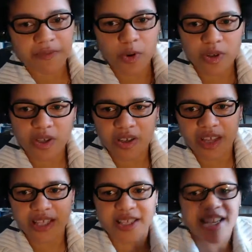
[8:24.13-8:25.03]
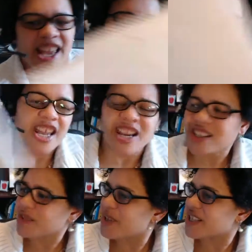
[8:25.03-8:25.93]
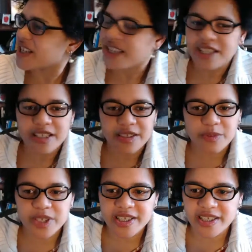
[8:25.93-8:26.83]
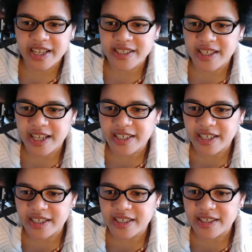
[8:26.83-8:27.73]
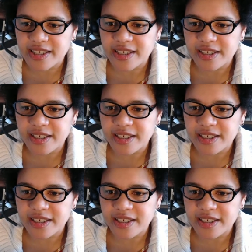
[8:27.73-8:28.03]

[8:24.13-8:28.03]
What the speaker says: of folks on that side. Here, let me see. What does the next slide tell us?